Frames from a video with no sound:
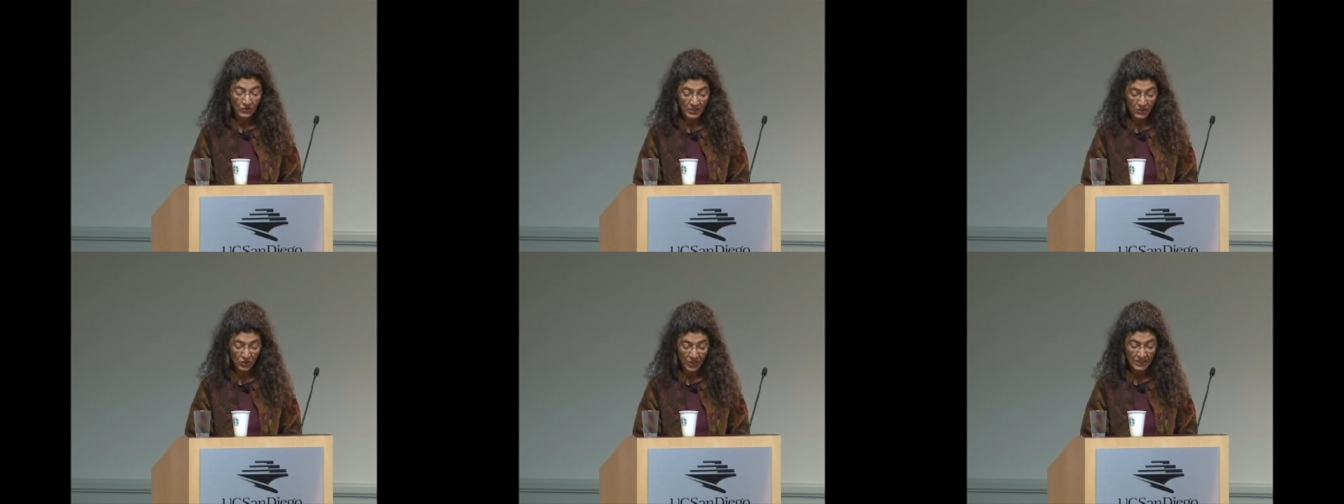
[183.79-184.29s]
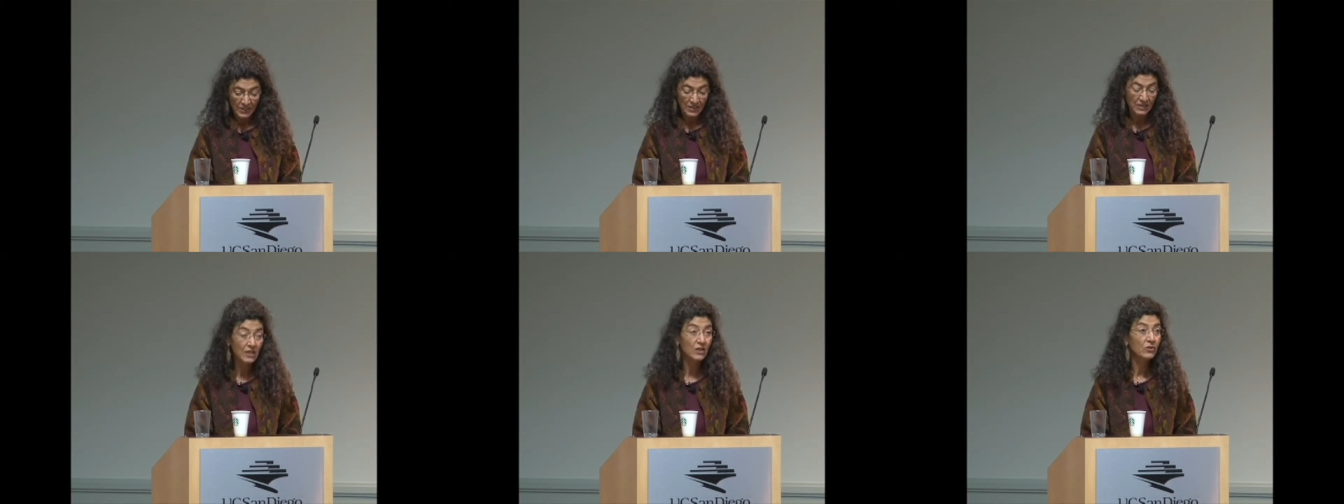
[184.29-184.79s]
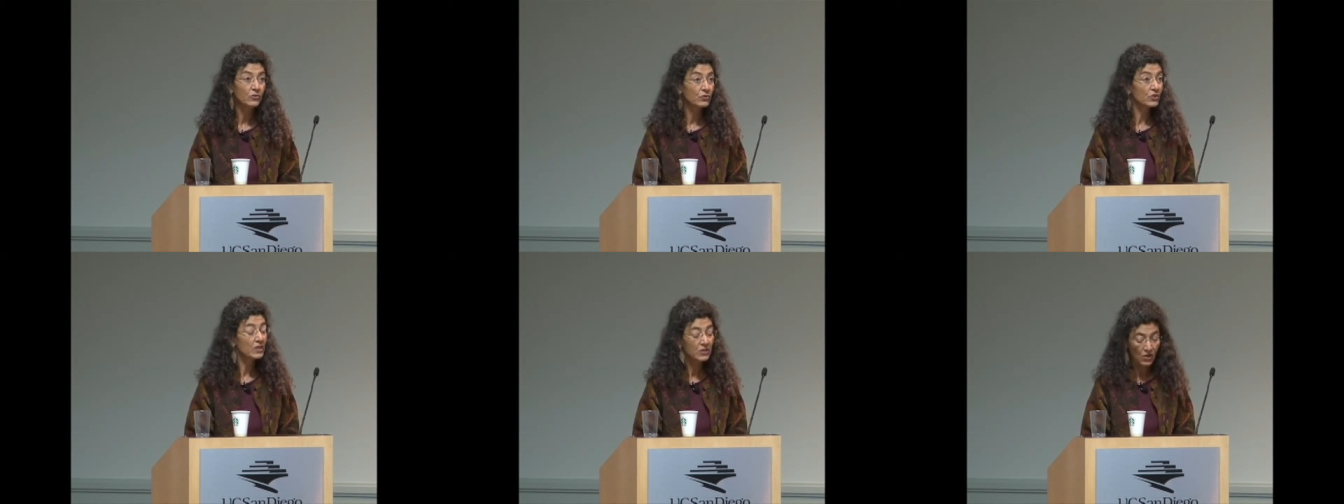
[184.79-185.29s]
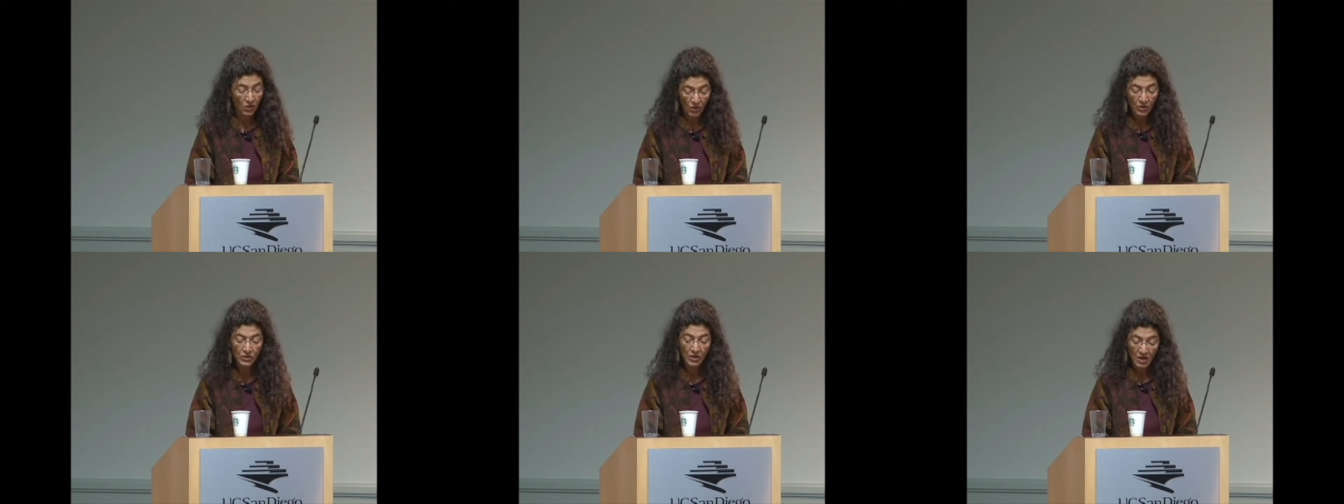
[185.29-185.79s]
suggest his conclusion as a
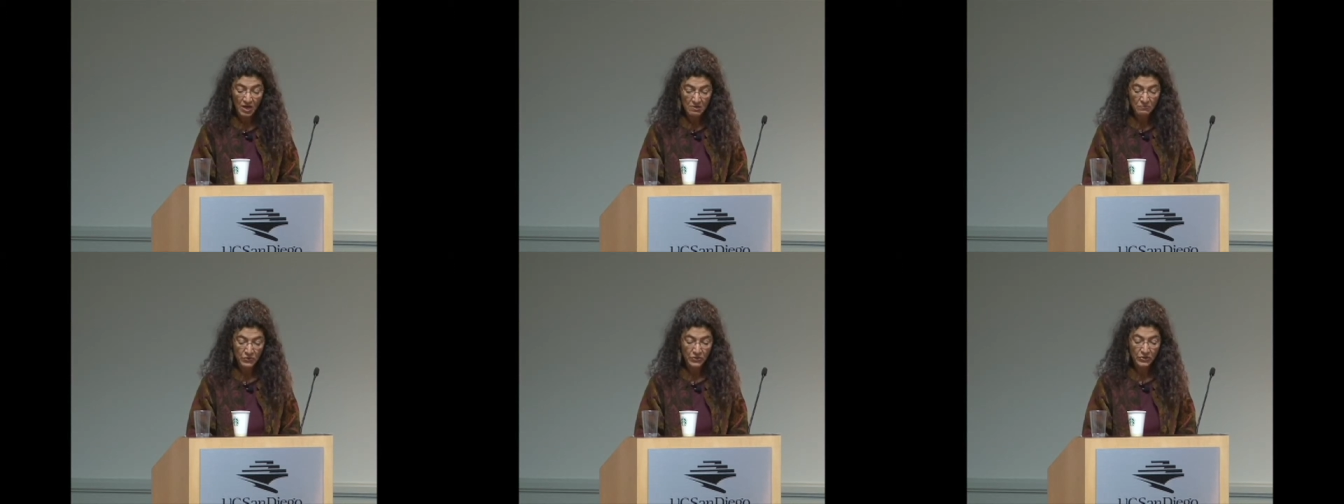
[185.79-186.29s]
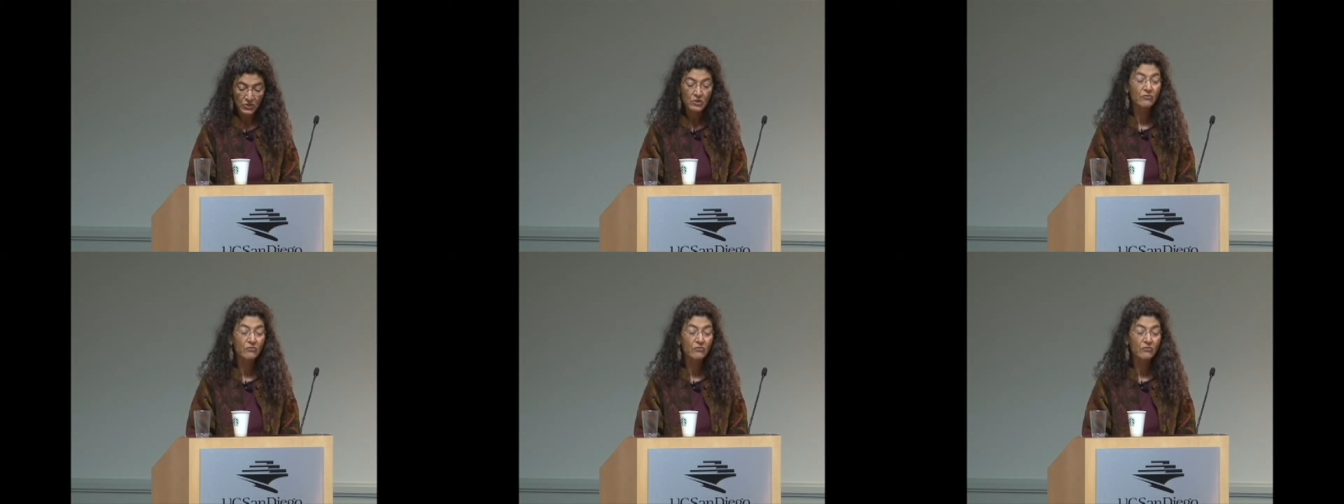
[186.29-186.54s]
call to arms